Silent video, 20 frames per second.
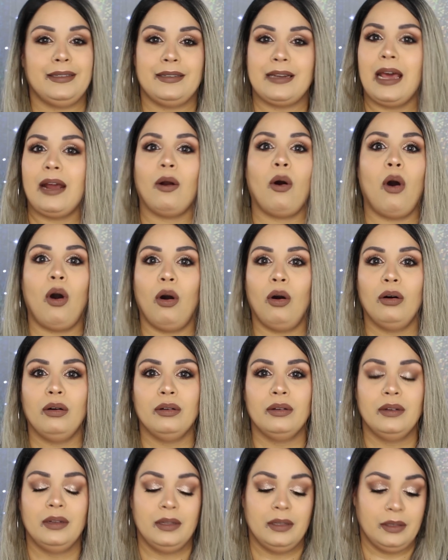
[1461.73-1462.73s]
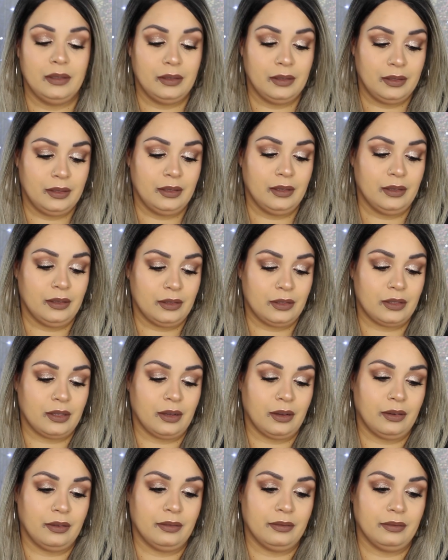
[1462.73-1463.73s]
at all.
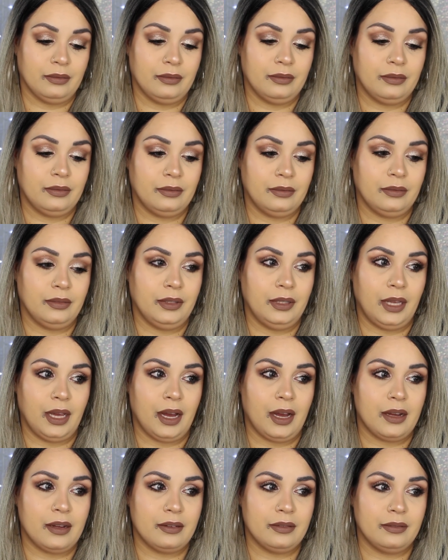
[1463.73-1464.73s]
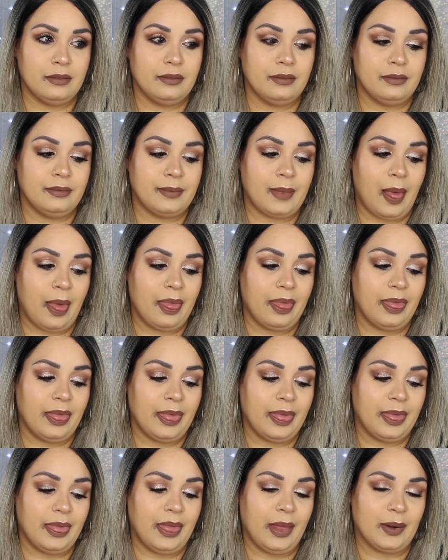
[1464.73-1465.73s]
So, yeah.
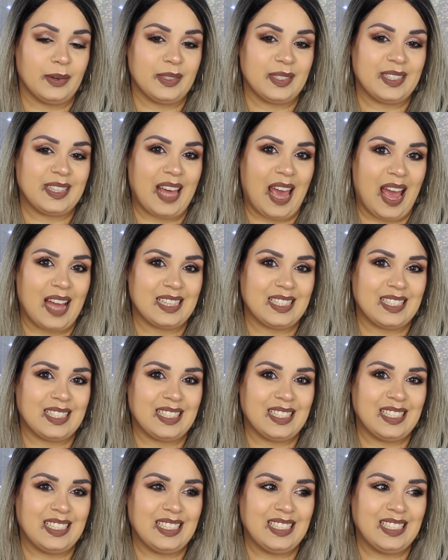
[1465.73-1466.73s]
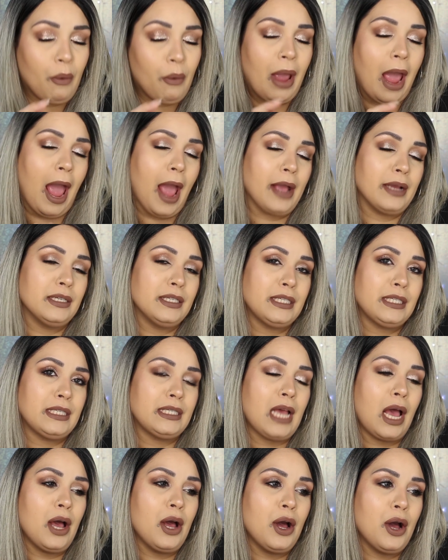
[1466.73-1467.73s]
There's that. Okay,
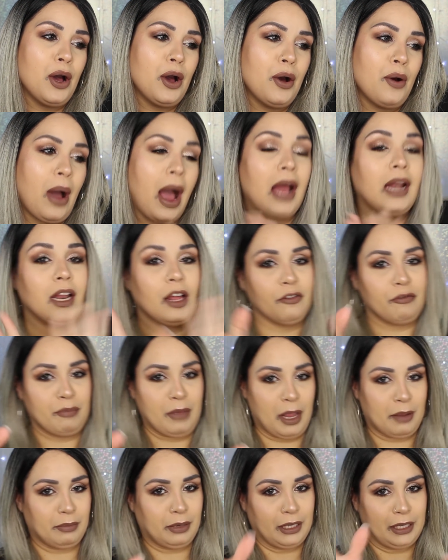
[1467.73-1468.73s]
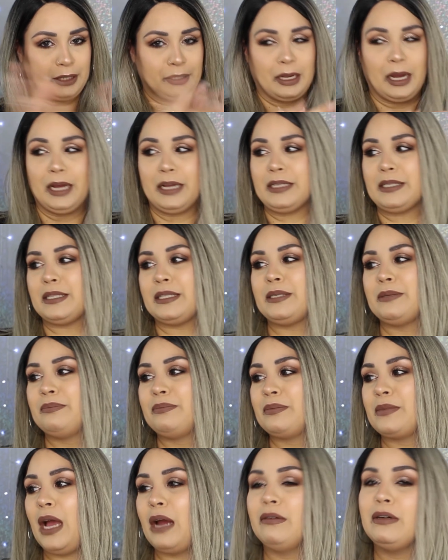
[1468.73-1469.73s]
so I love Maybelline, guys.
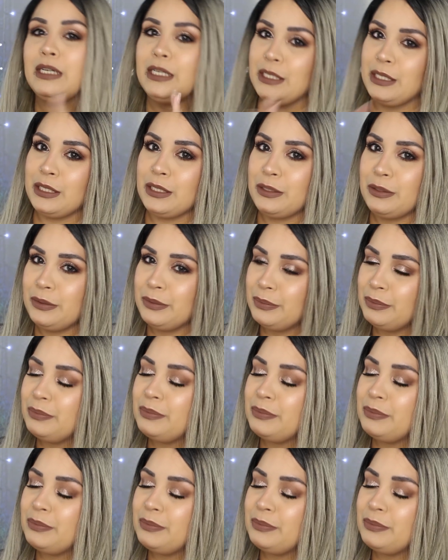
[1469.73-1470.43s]
I really do.